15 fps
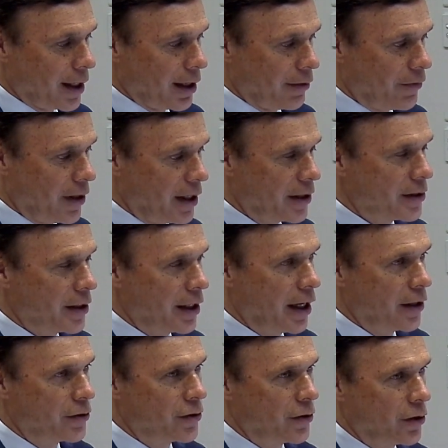If he doesn't
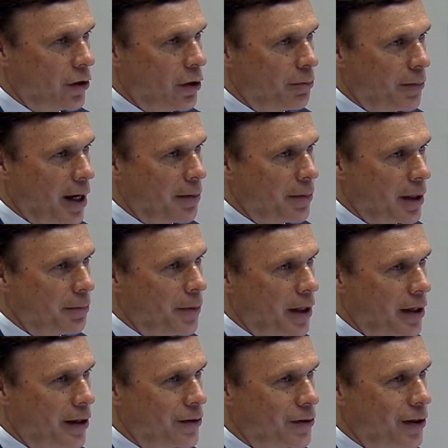answer you, it may be
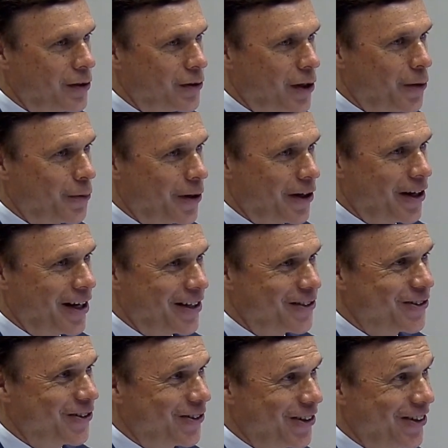because he's already
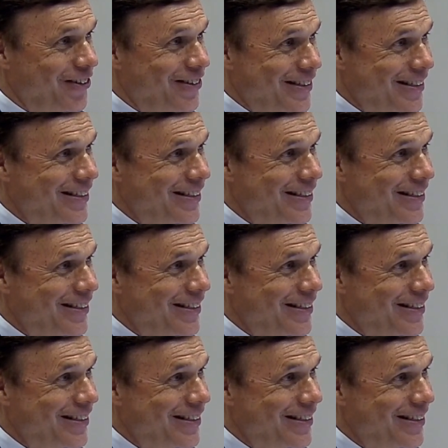answered you,